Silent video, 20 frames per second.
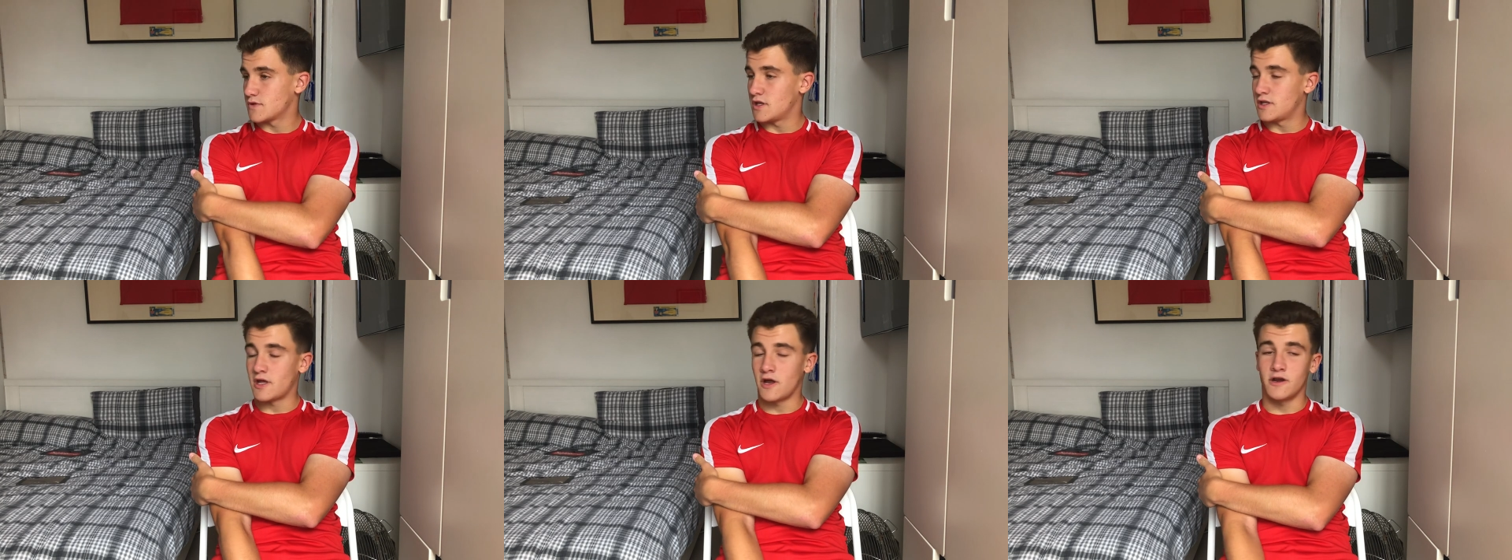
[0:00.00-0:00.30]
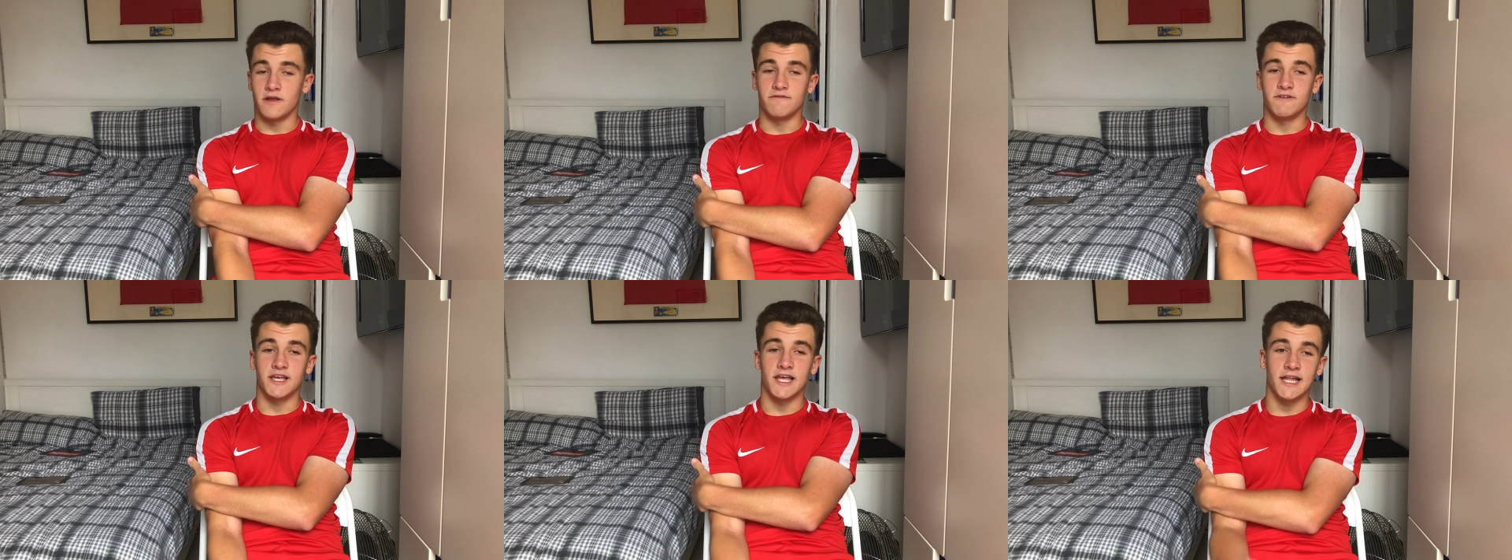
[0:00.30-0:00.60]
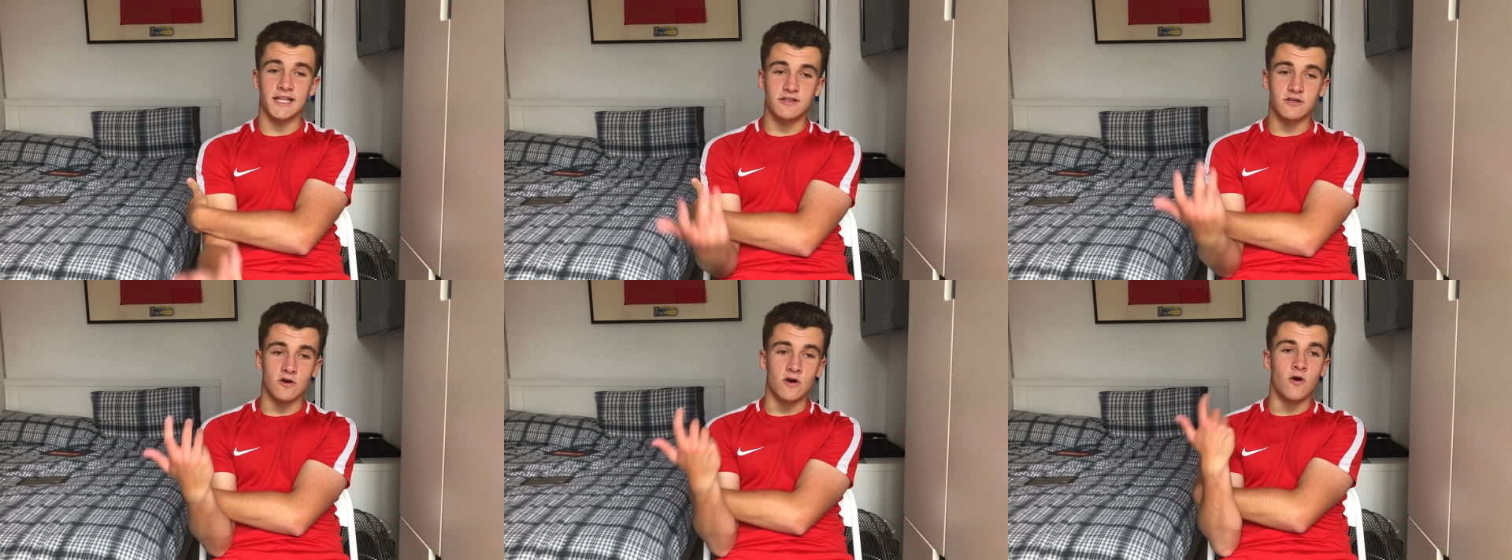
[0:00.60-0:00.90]
I don't even
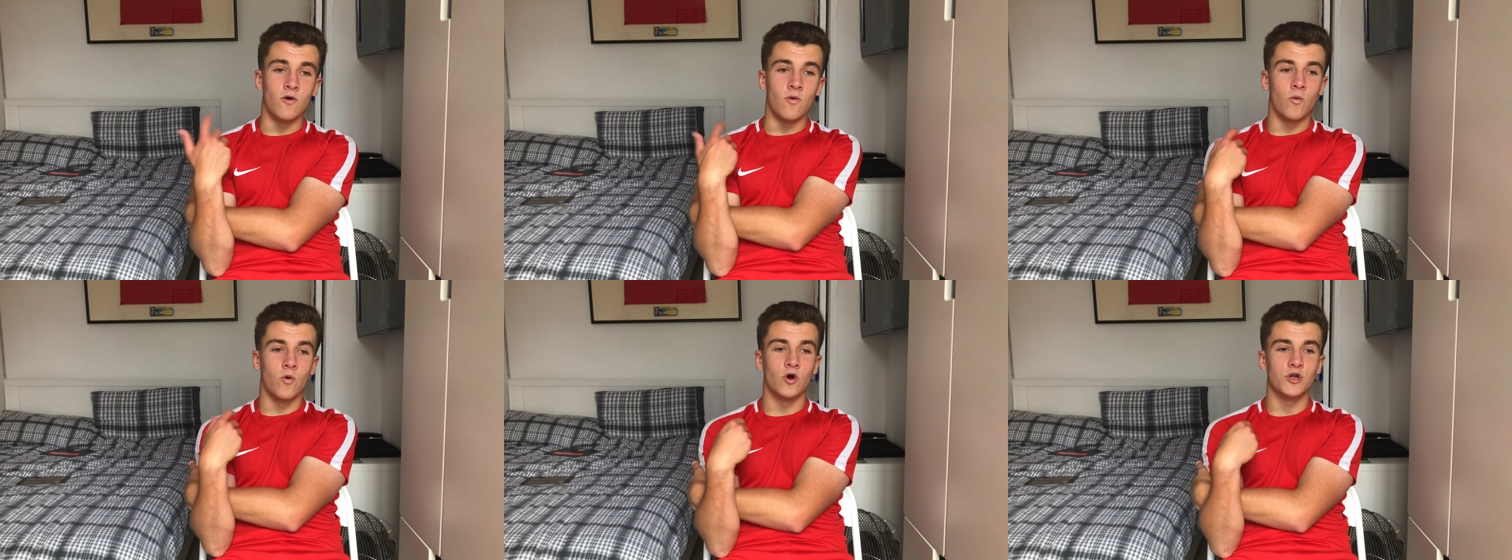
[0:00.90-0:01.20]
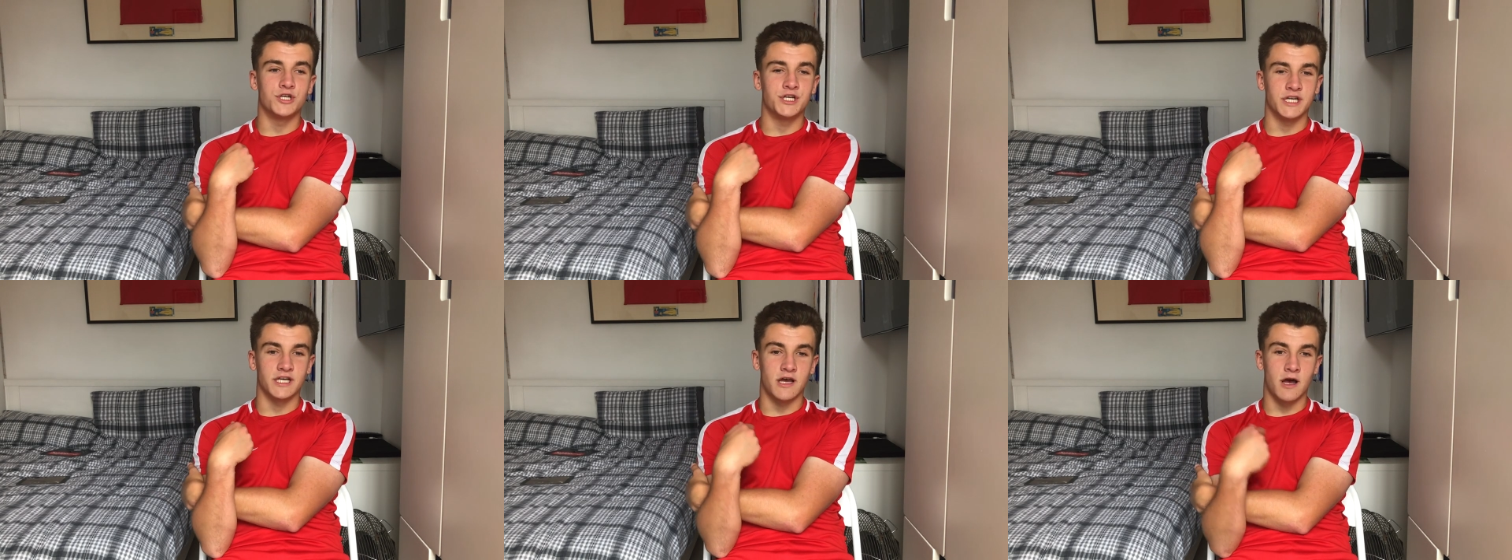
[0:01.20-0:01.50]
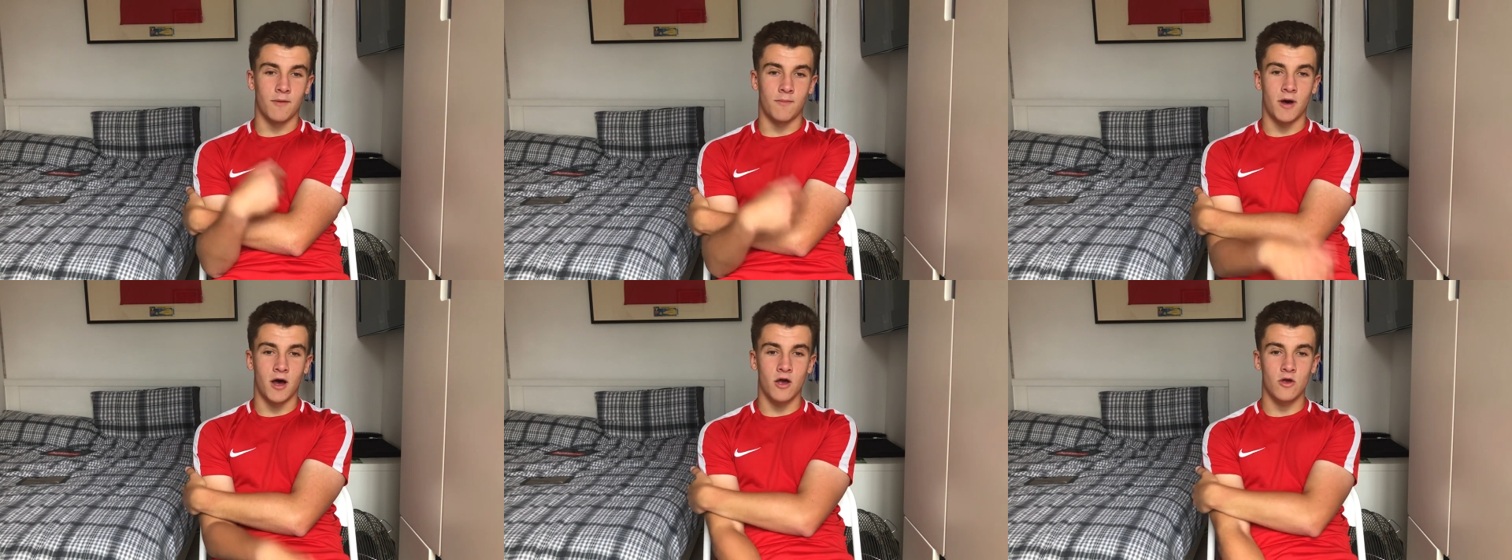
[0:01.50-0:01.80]
get to watch it
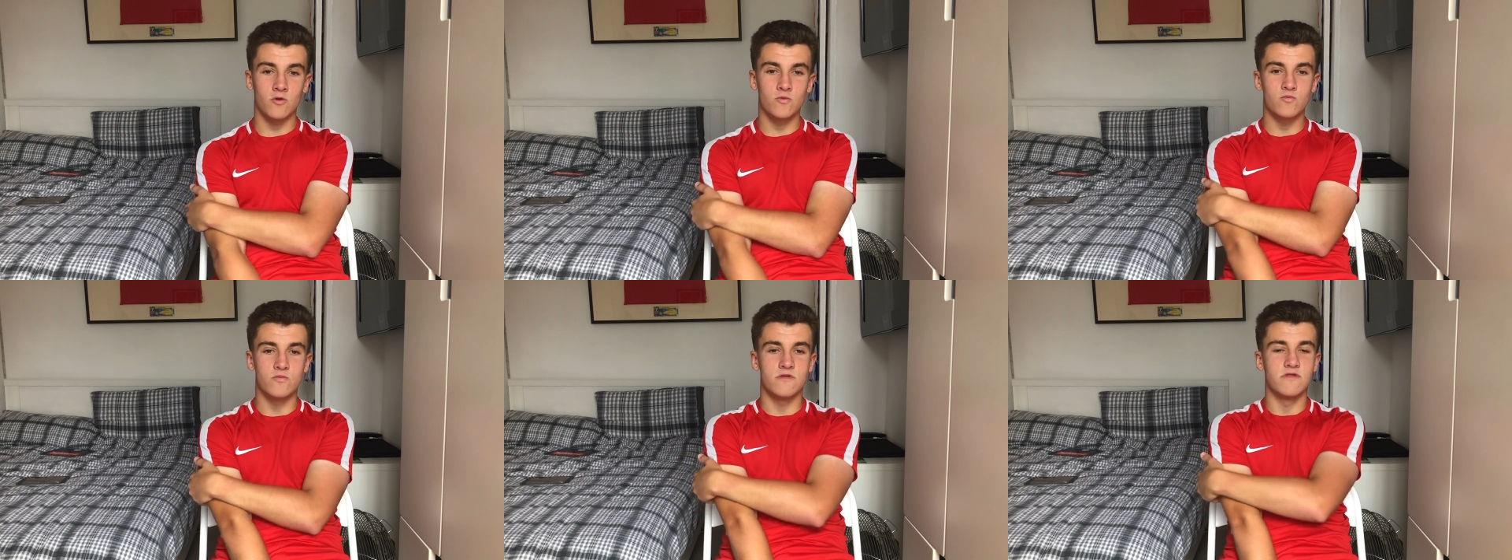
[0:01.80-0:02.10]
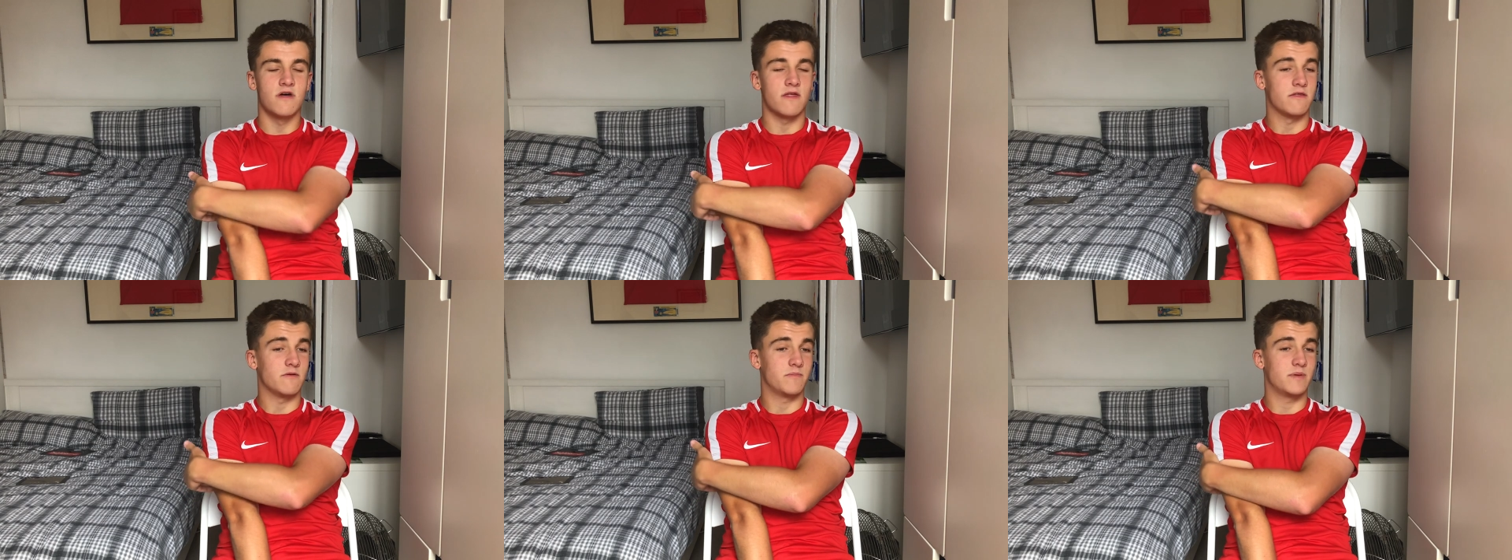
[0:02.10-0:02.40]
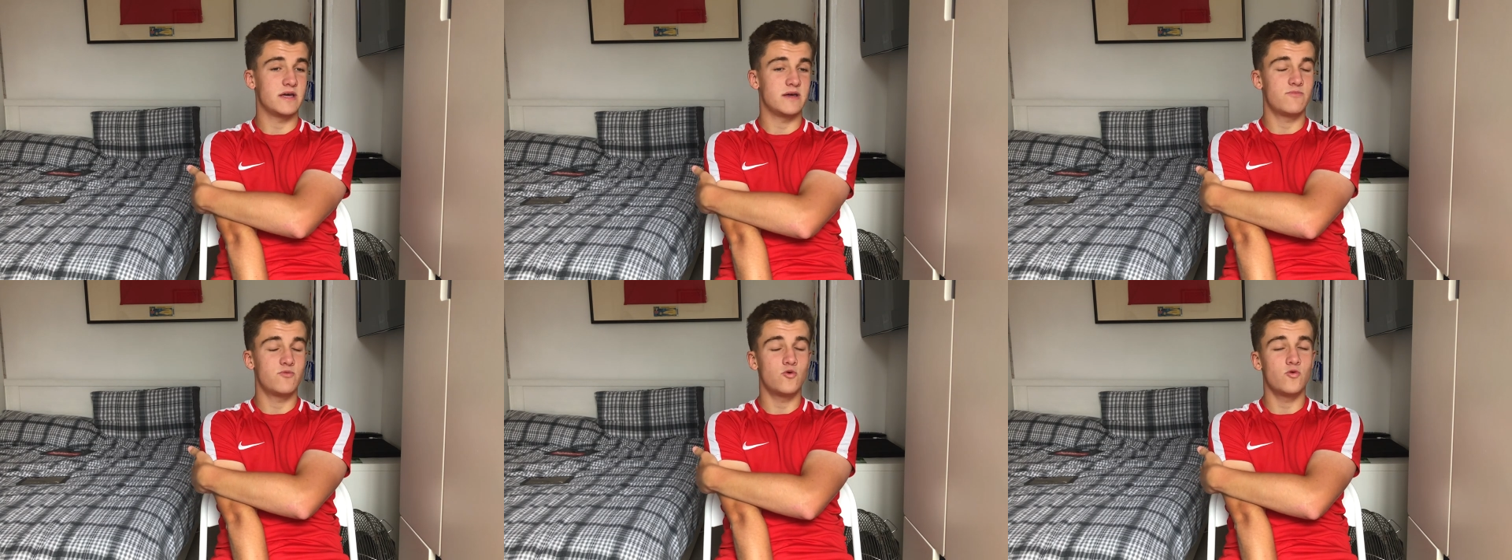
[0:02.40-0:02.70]
come home with other
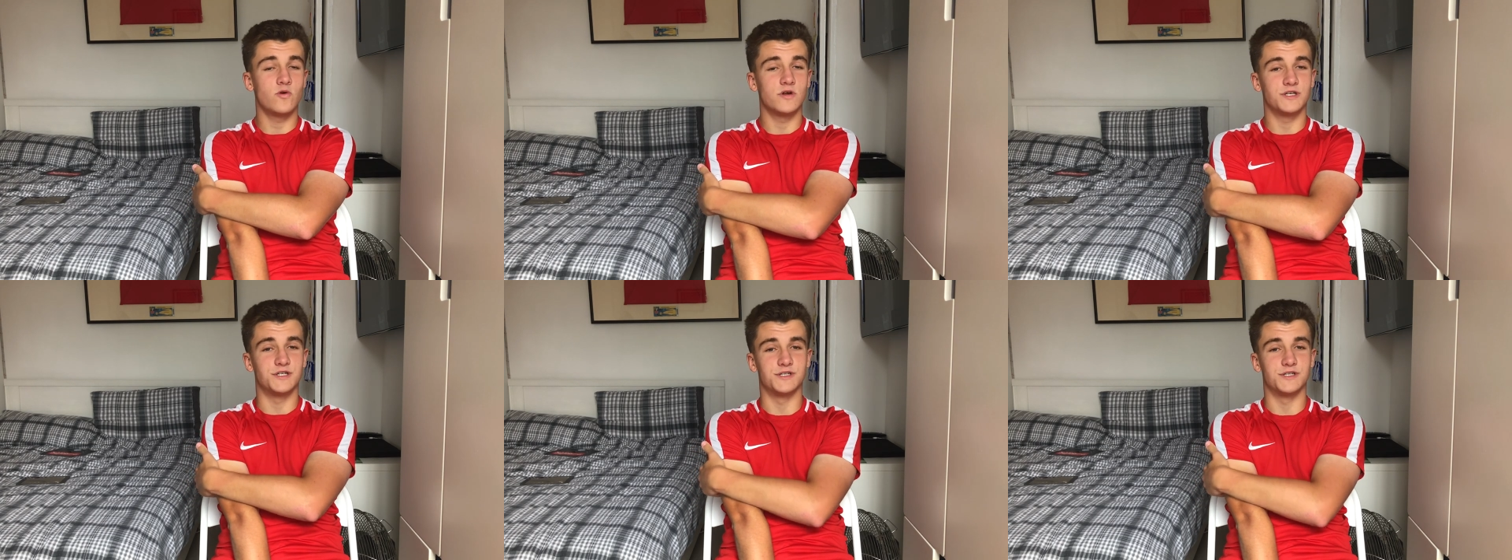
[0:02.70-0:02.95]
people,